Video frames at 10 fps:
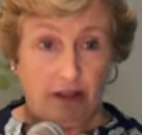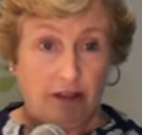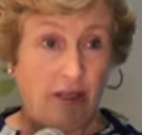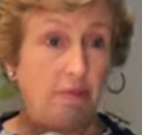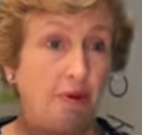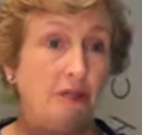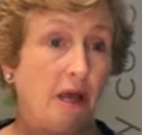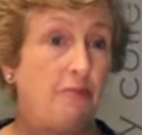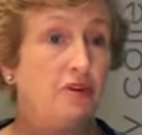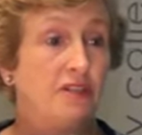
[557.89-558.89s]
They build
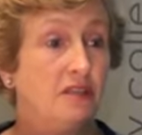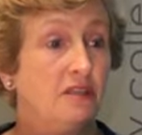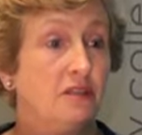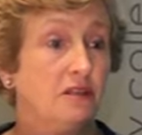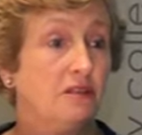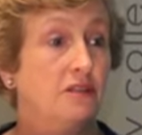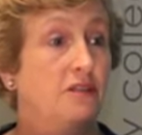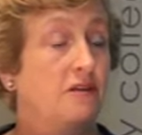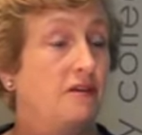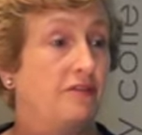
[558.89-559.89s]
up
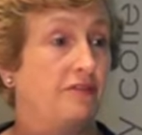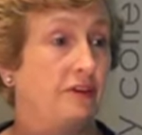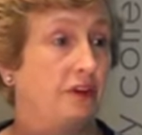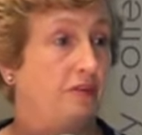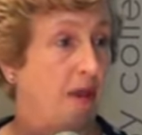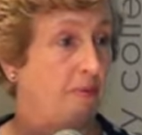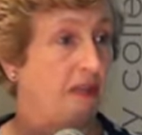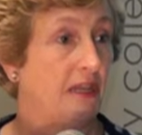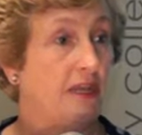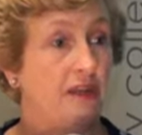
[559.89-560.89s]
resistance very
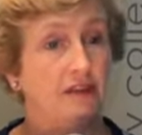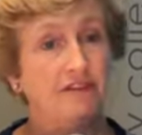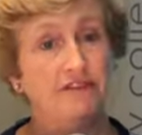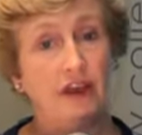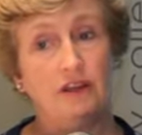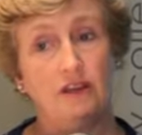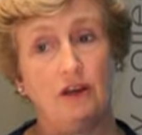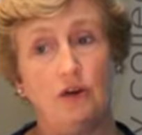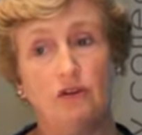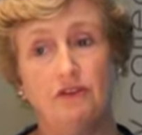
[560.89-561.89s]
rapidly, and in fact, a
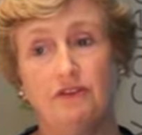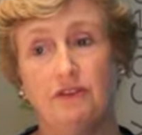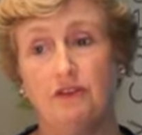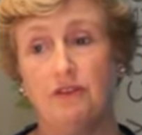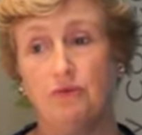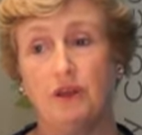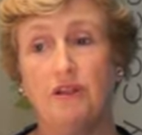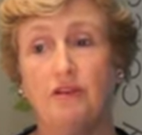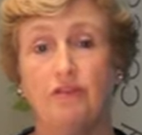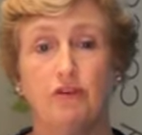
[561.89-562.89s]
lot of
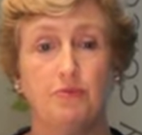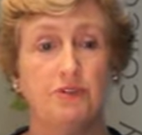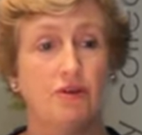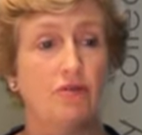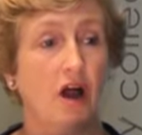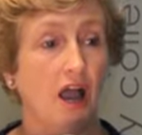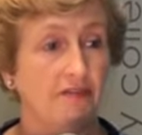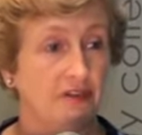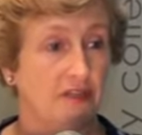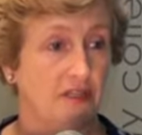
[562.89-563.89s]
when the thrips
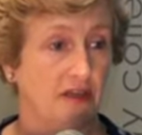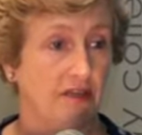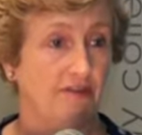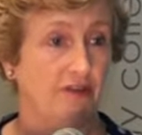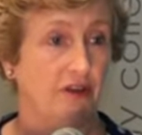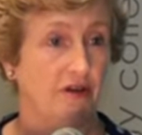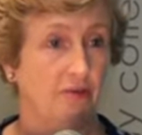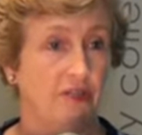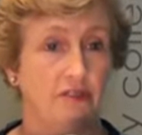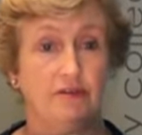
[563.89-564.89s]
arrived in South Africa,
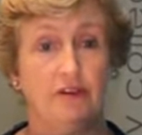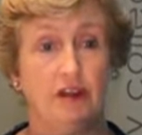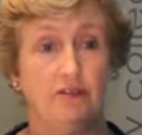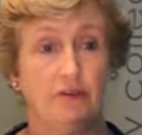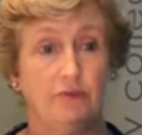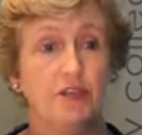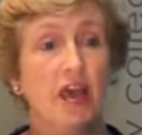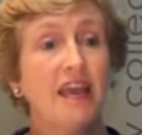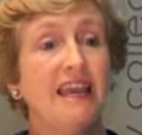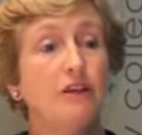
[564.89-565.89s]
Western flower thrips,
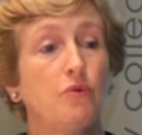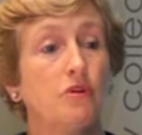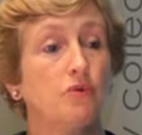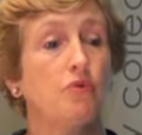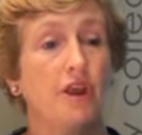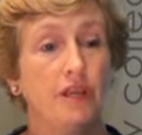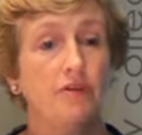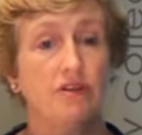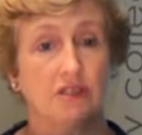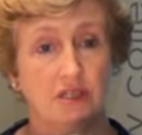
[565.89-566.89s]
it was already
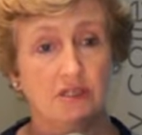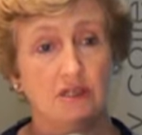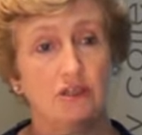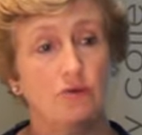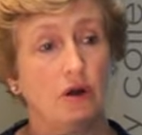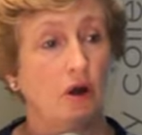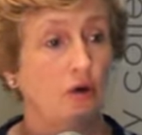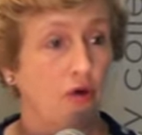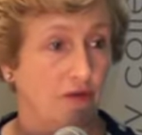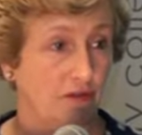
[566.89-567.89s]
resistant to a
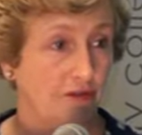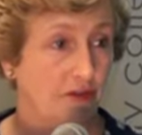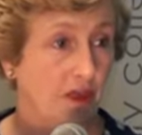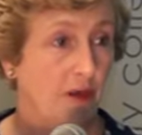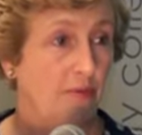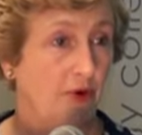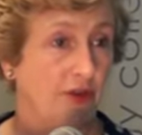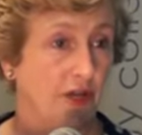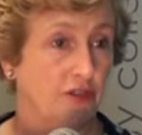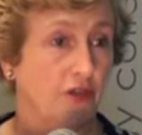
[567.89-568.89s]
whole lot of
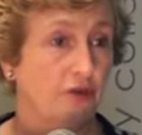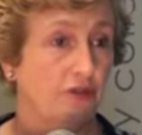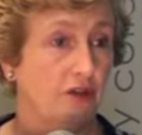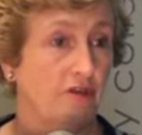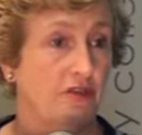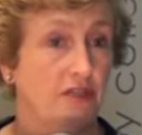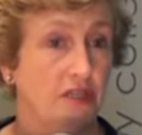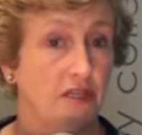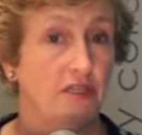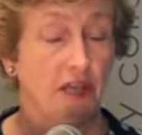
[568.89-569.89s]
products used
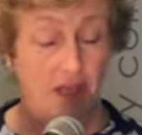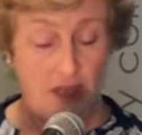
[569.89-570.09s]
overseas.